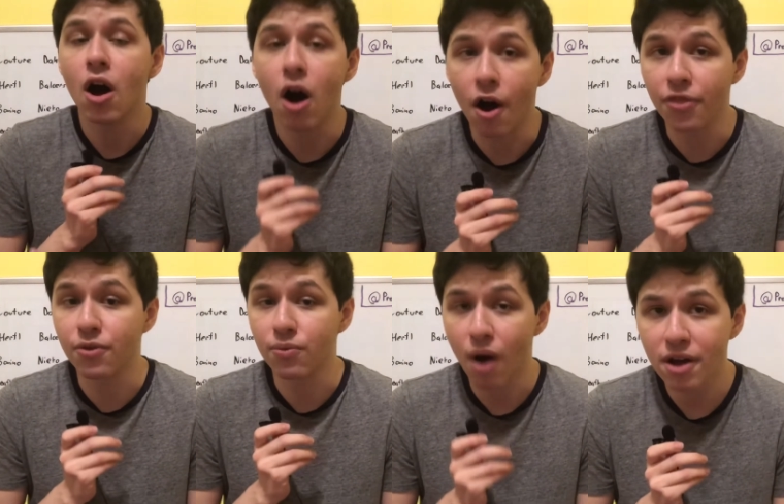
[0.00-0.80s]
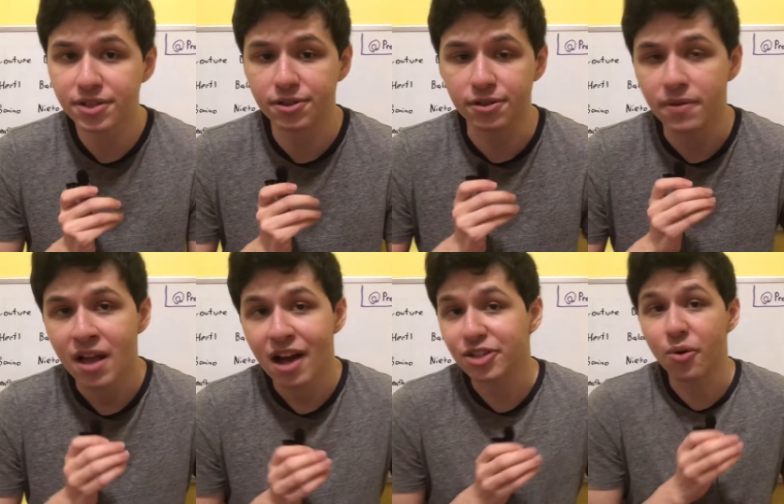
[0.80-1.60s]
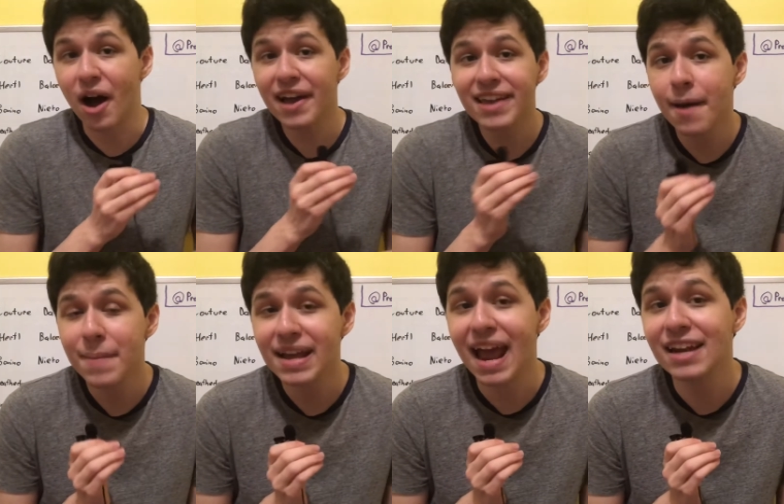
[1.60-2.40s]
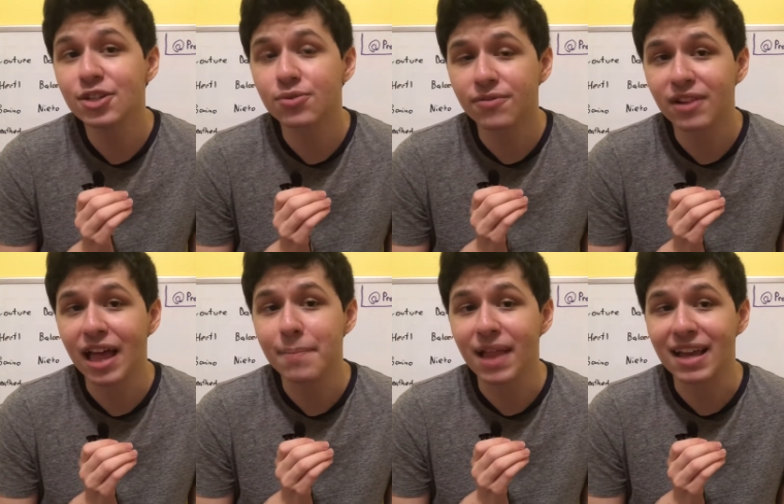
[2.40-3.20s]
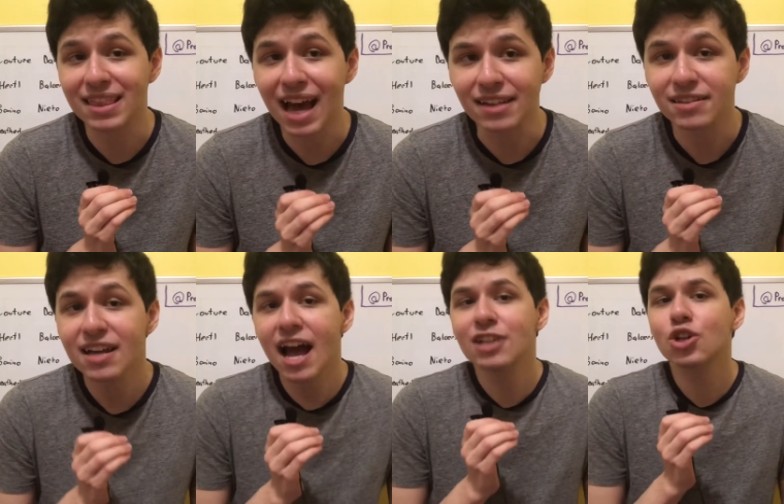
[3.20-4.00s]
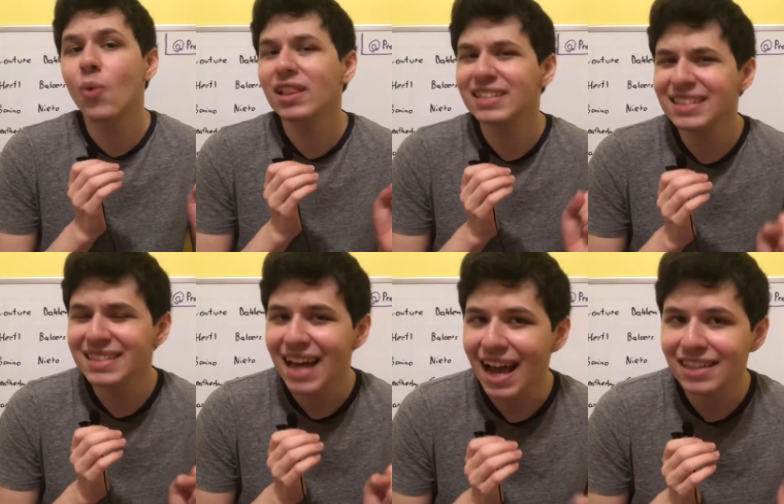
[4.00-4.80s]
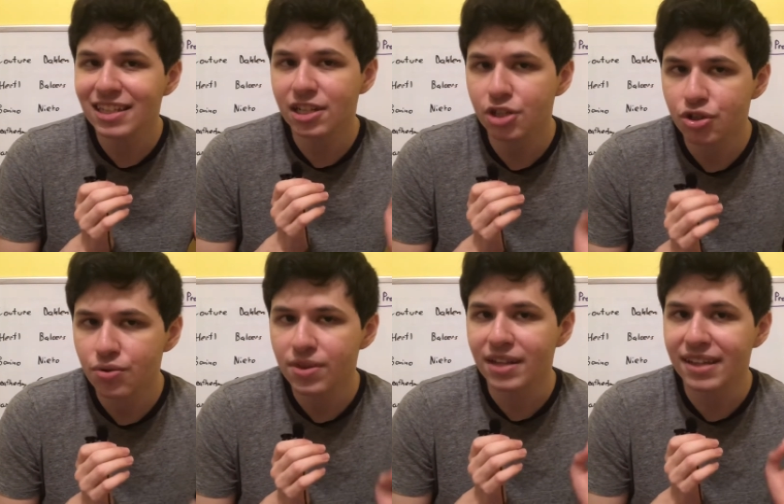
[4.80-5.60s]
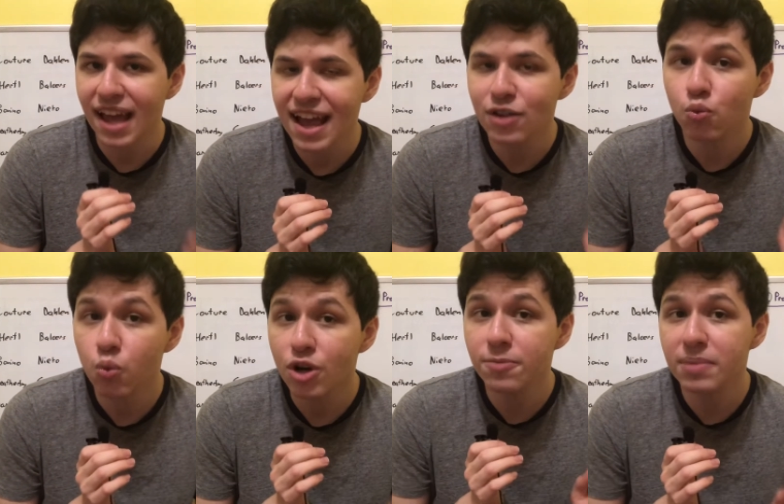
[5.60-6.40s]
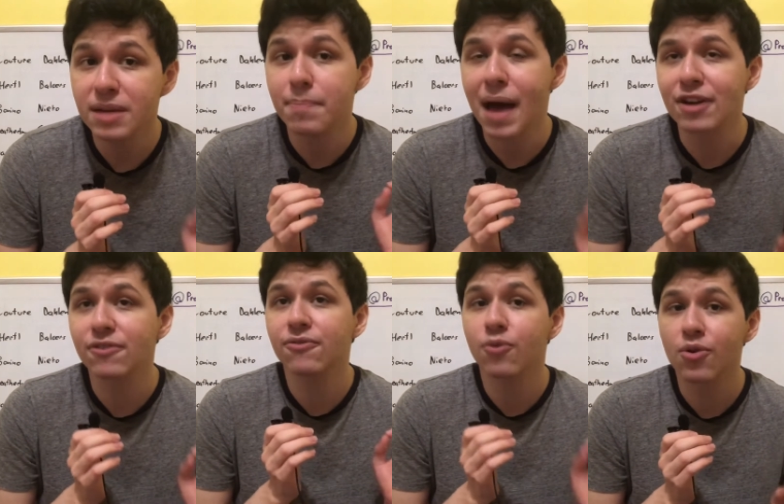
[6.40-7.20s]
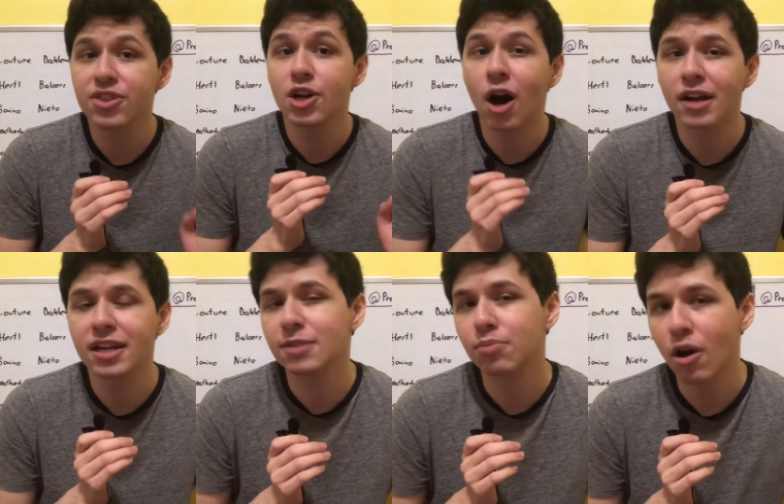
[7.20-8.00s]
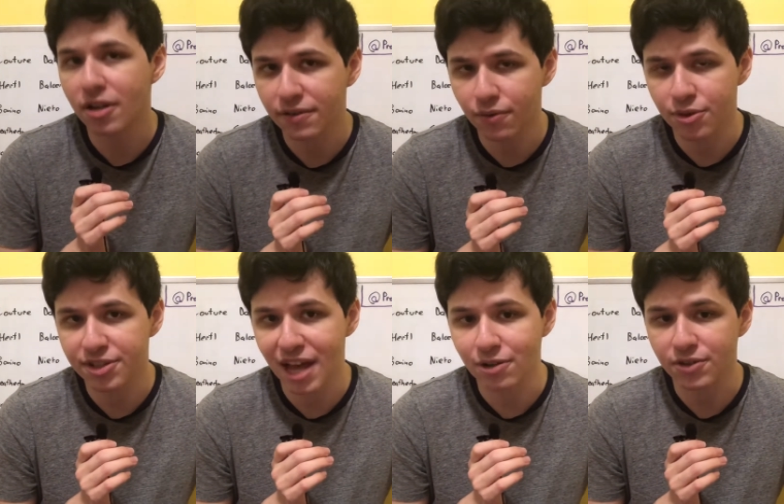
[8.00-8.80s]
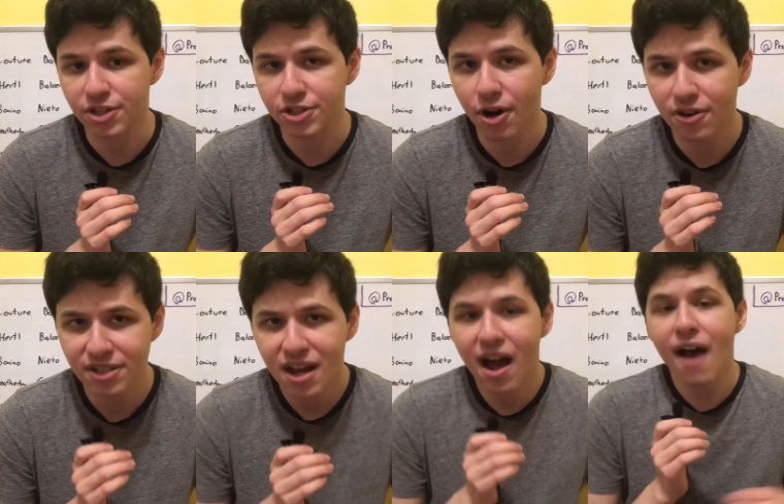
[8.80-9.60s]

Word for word: on the roster. So I can't make any sort of claim like that. And so while it is technically technically true that Kane would be better for the on ice product for the San Jose Sharks.